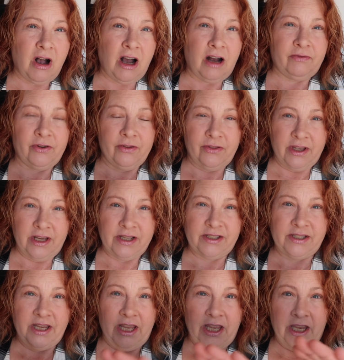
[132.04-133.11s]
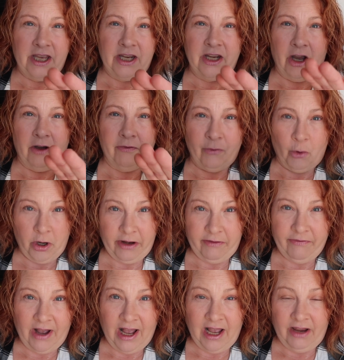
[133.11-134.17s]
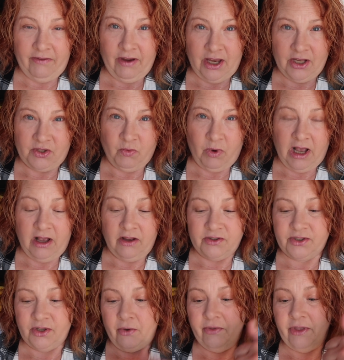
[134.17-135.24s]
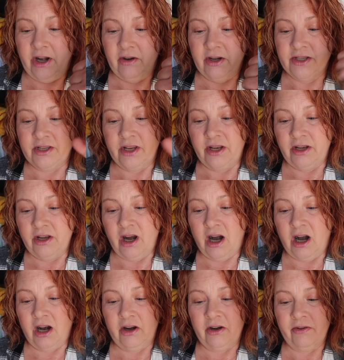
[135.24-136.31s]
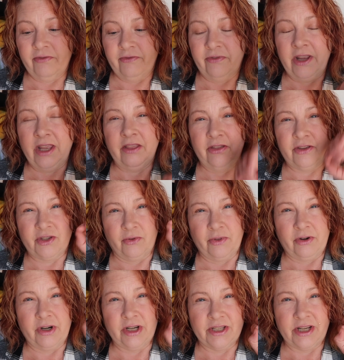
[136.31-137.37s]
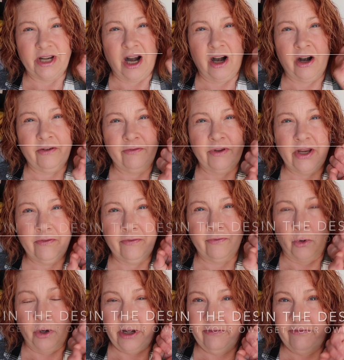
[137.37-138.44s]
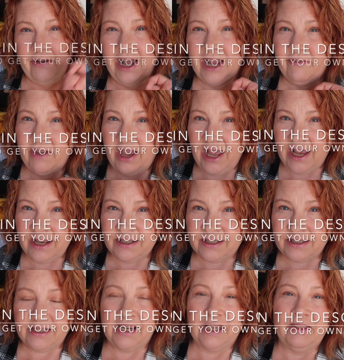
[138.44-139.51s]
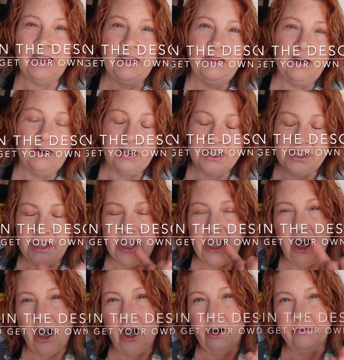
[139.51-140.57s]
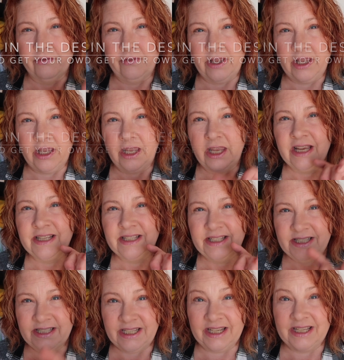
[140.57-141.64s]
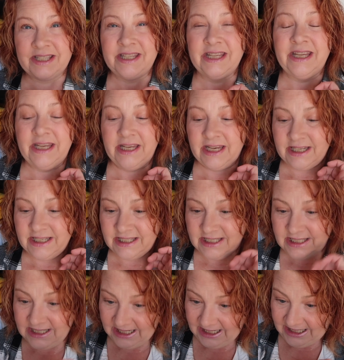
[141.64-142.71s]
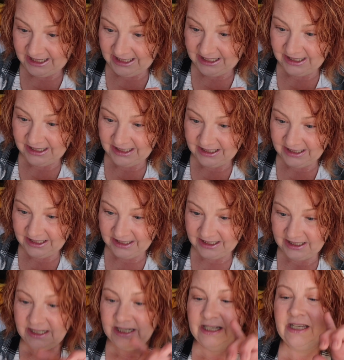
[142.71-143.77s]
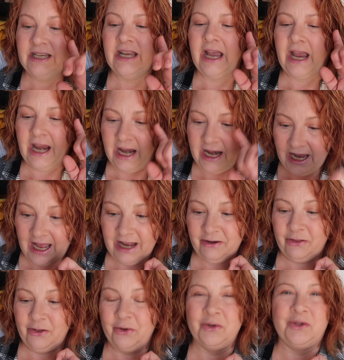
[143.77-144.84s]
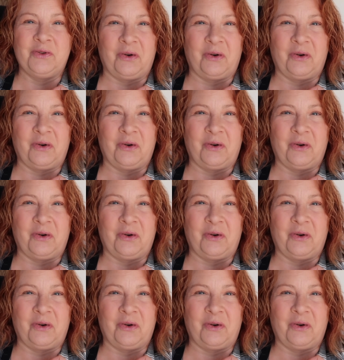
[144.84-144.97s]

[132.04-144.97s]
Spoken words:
offer this in a 45 as well. So there is an RV45S, and then there is the RV60D. Got those